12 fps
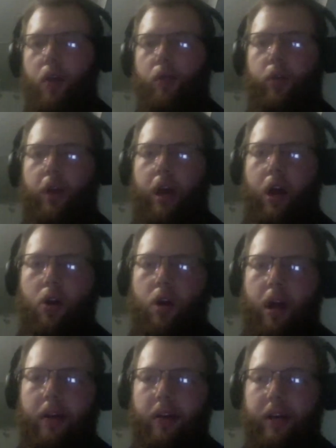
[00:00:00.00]
for the
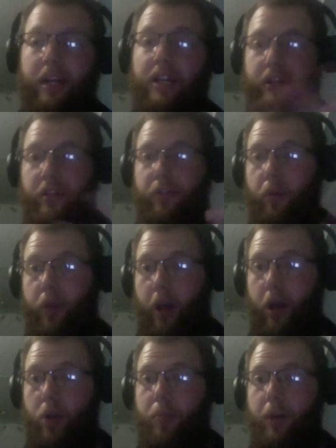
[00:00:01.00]
hope and reasons for the
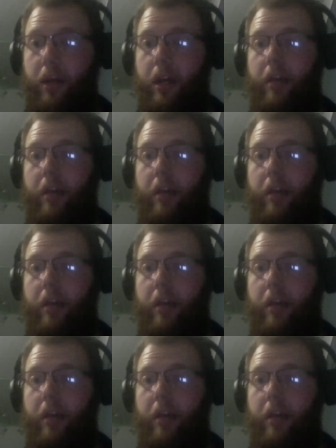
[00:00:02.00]
hope